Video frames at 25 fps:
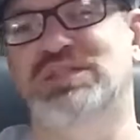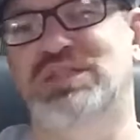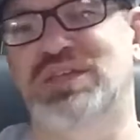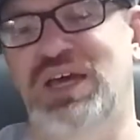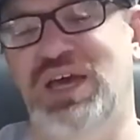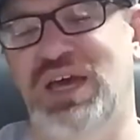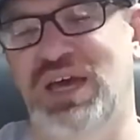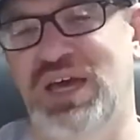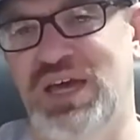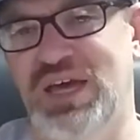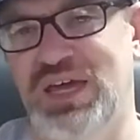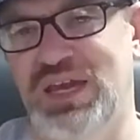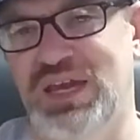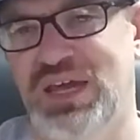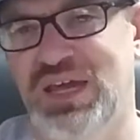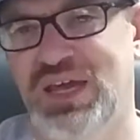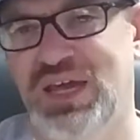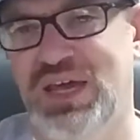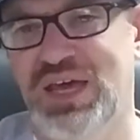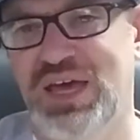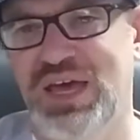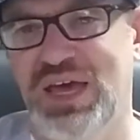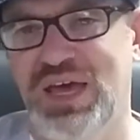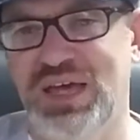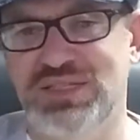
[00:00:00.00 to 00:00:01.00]
Dead
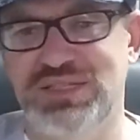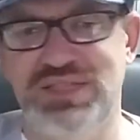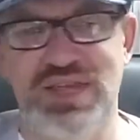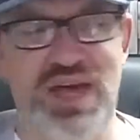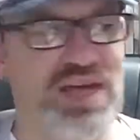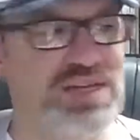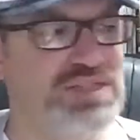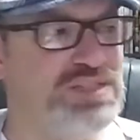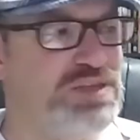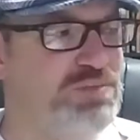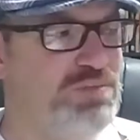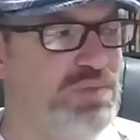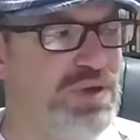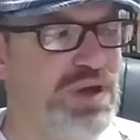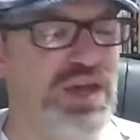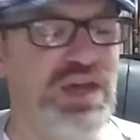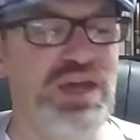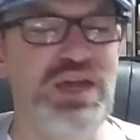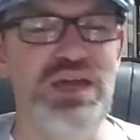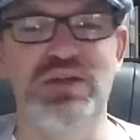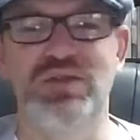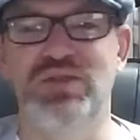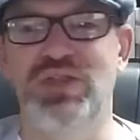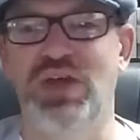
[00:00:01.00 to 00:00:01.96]
is that, to me,